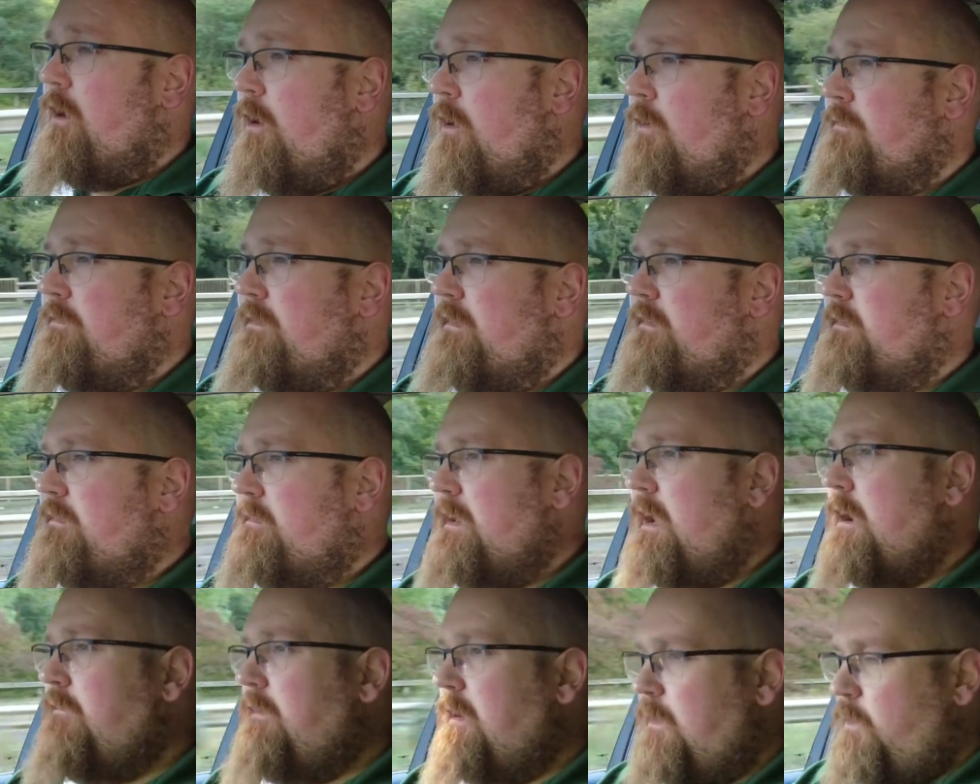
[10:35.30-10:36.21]
of the
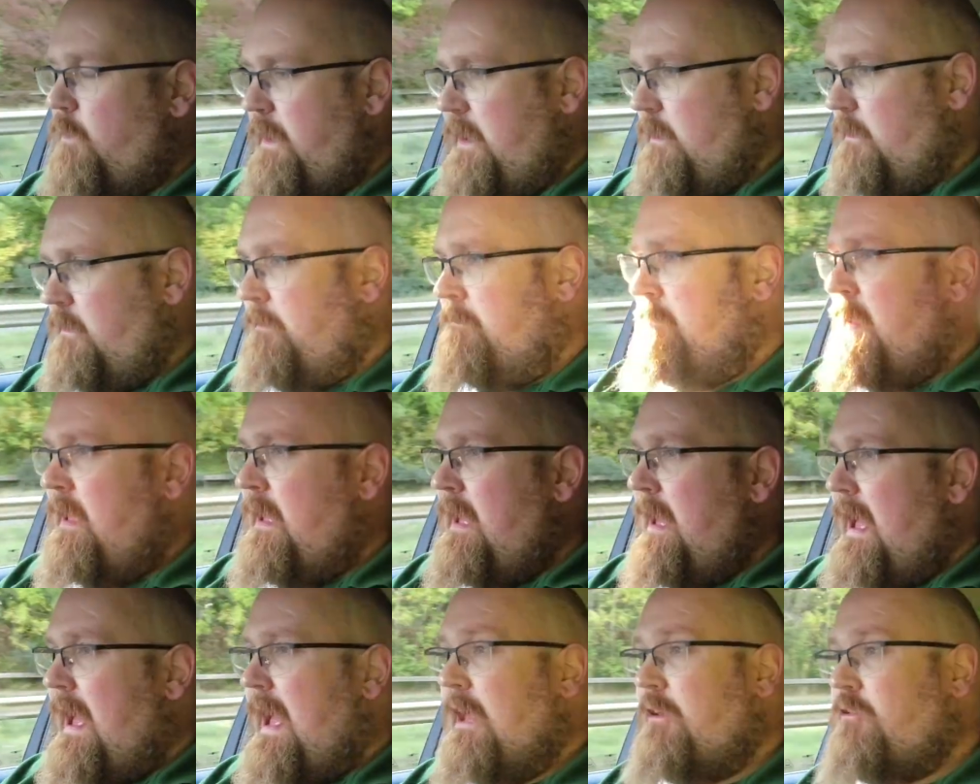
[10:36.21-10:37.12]
steering wheel.
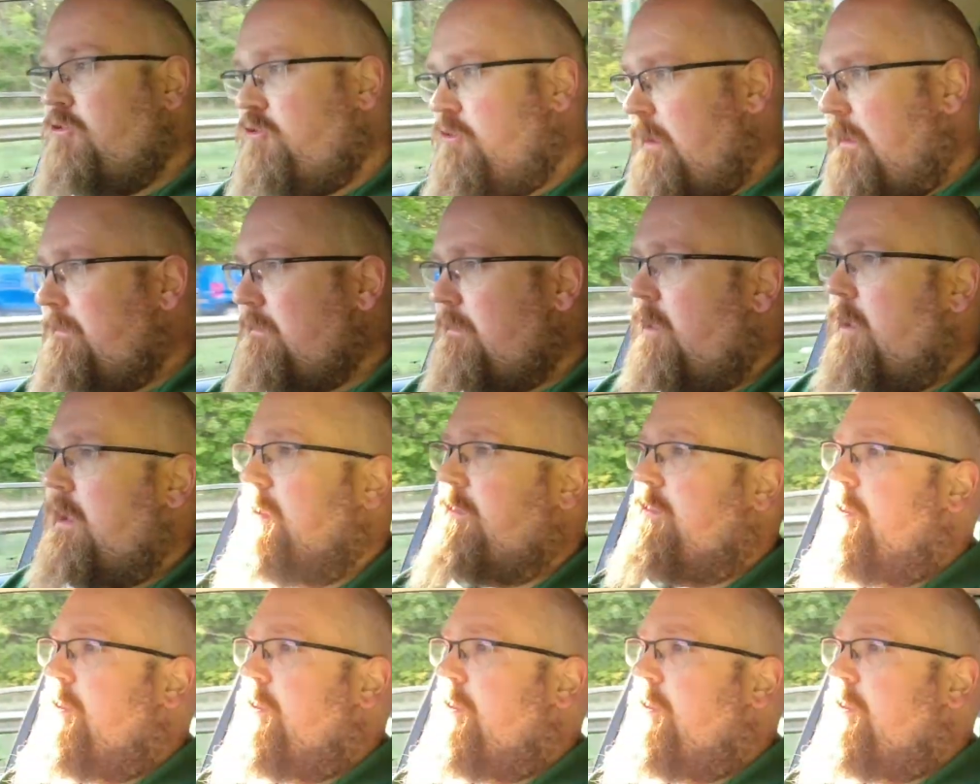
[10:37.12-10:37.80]
And just like